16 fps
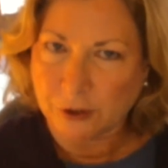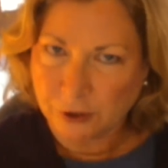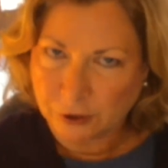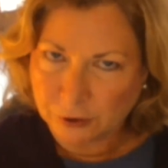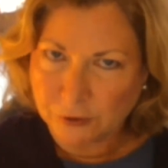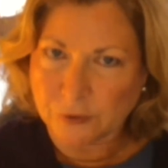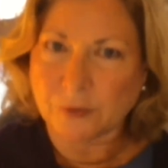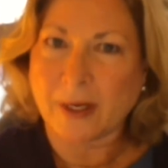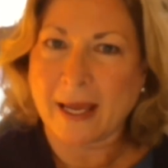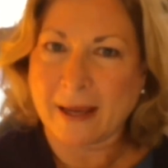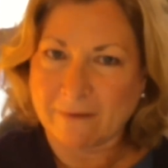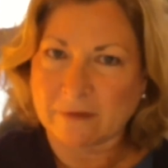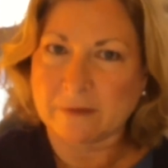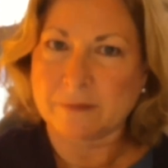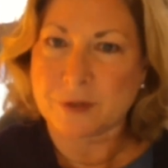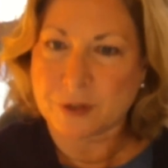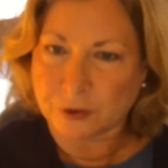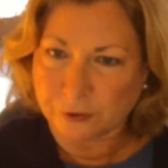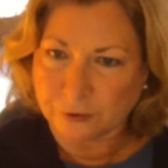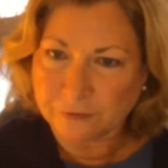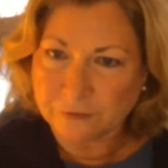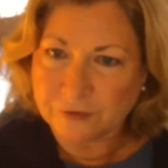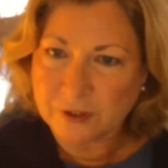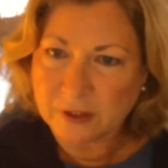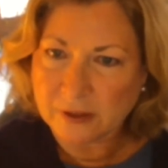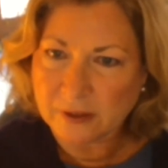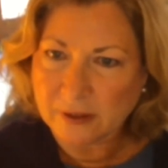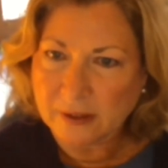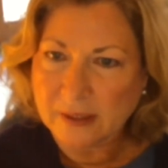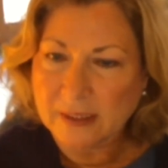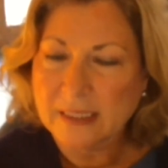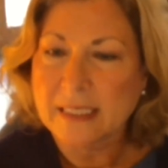you have observed,
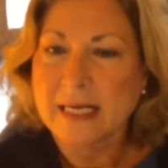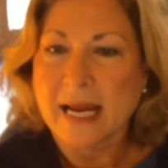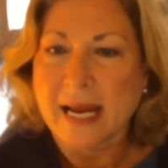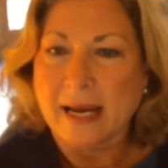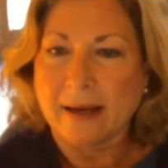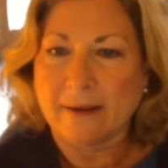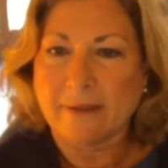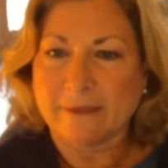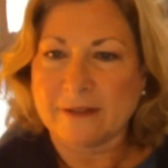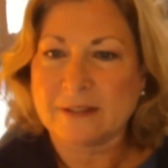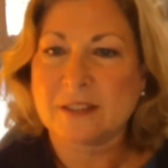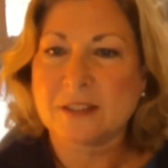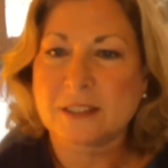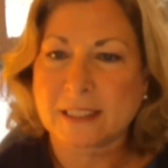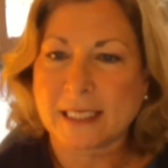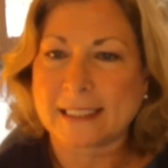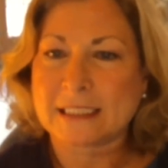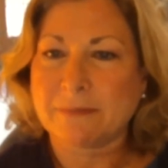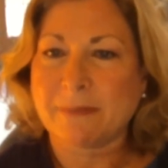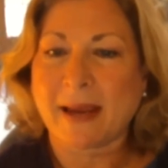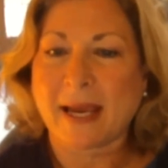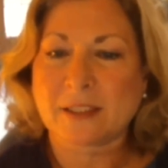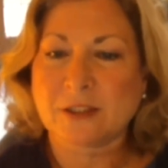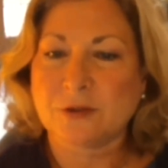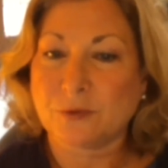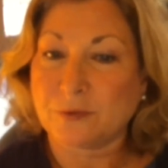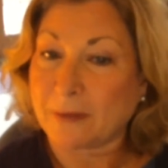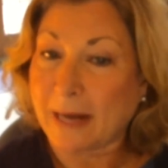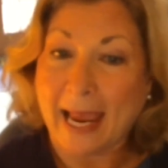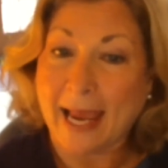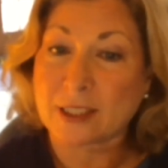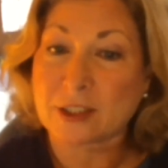gets back to
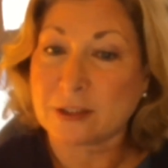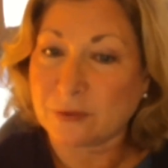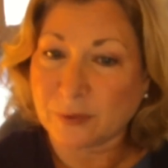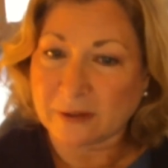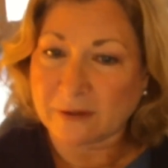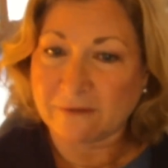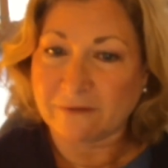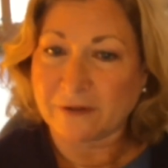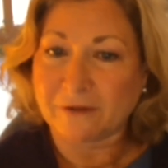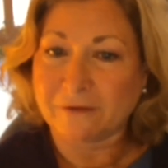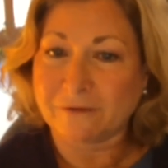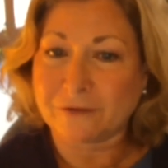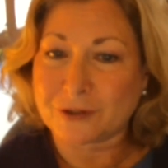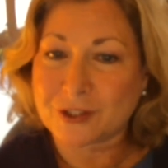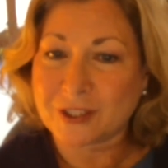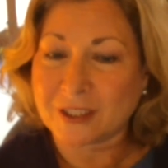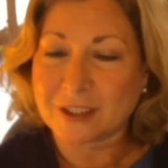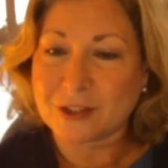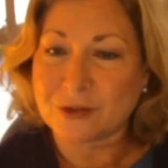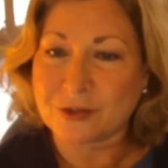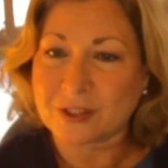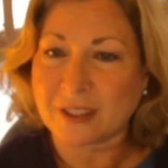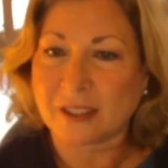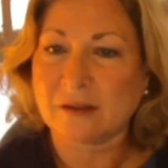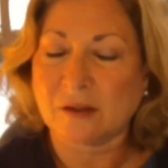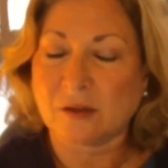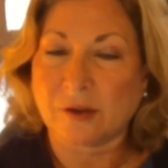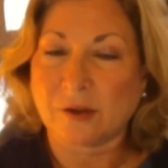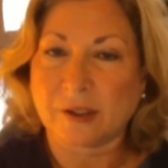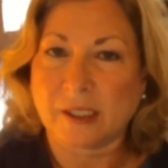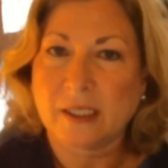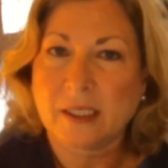actually one of the very first things you said,
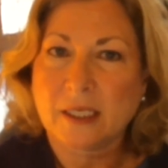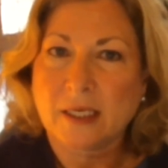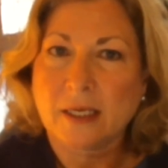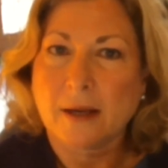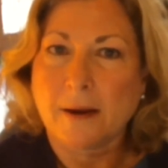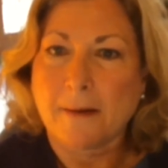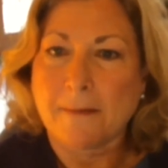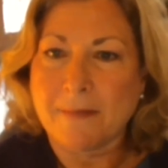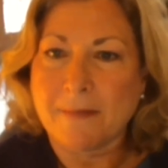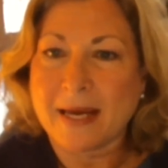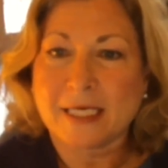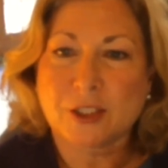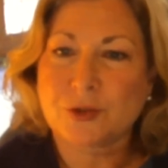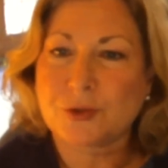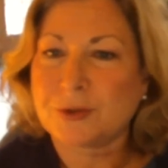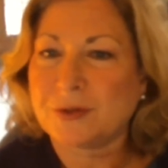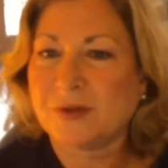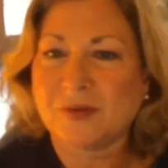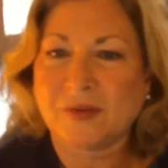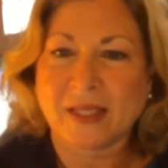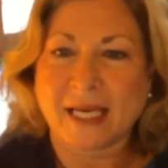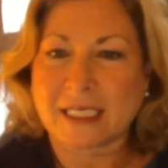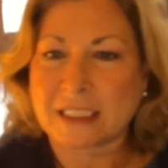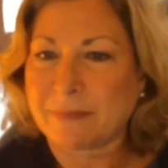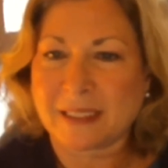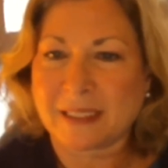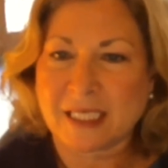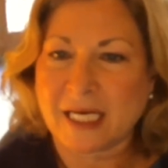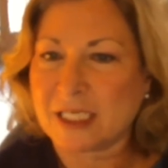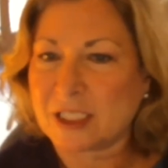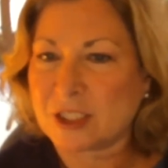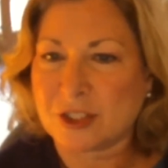Laura. Make sure that the
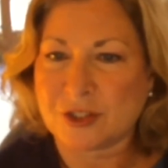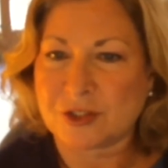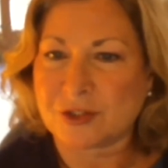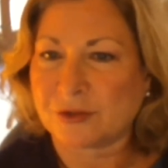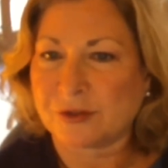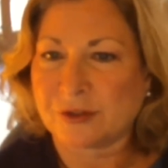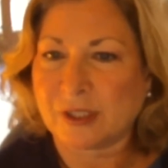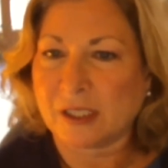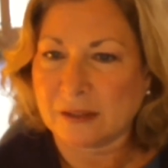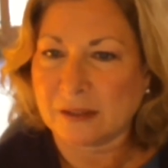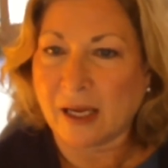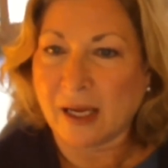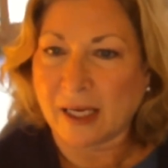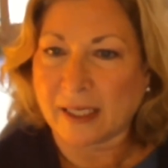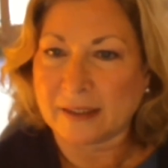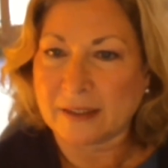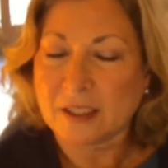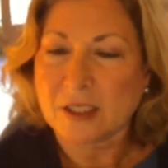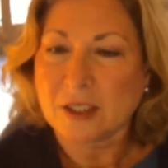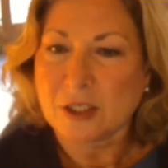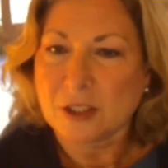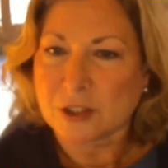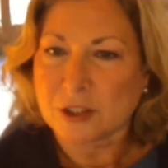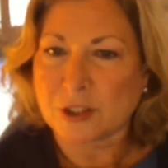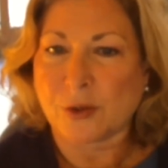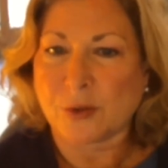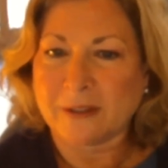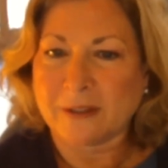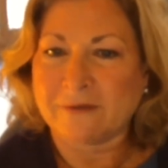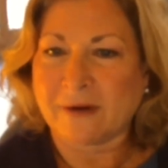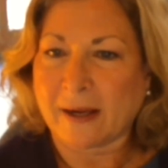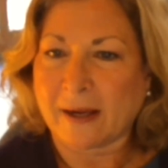expectations are aligned. So
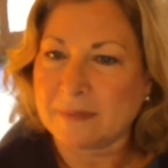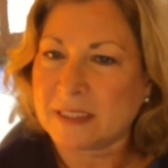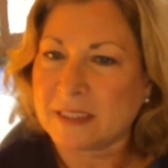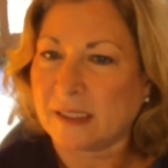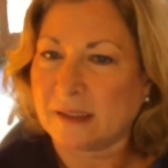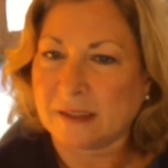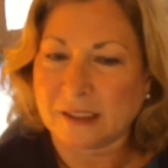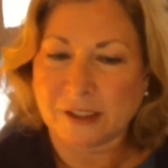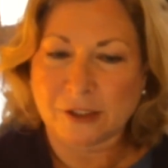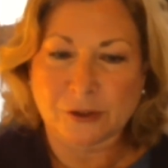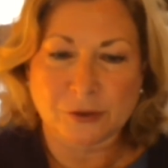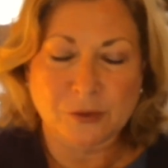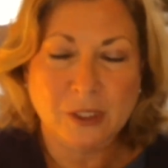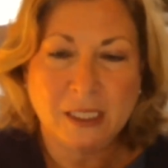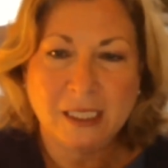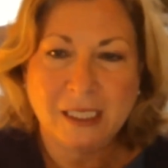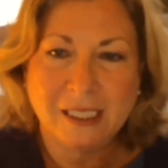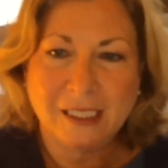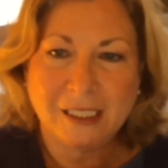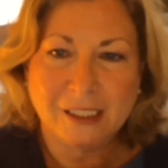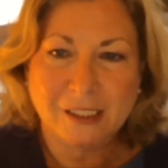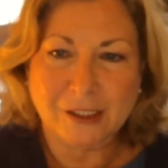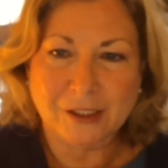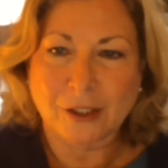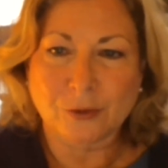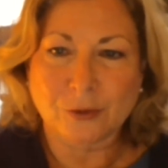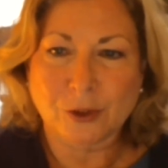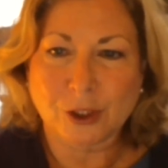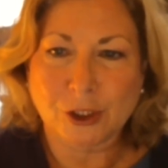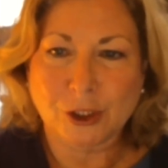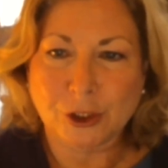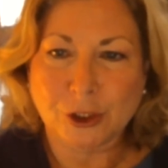if I'm telling you,
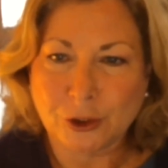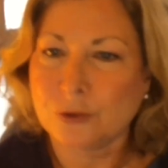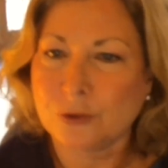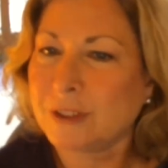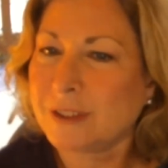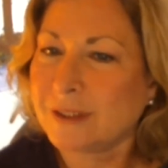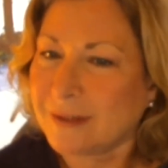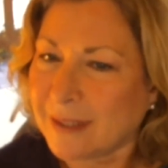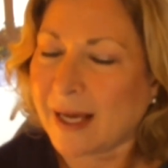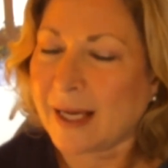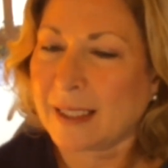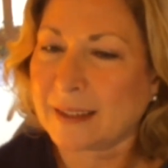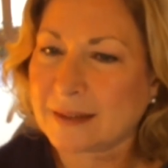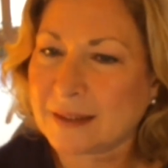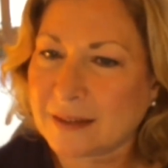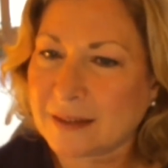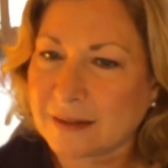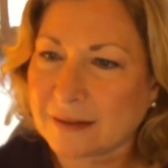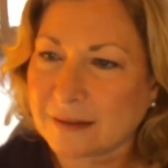you did not,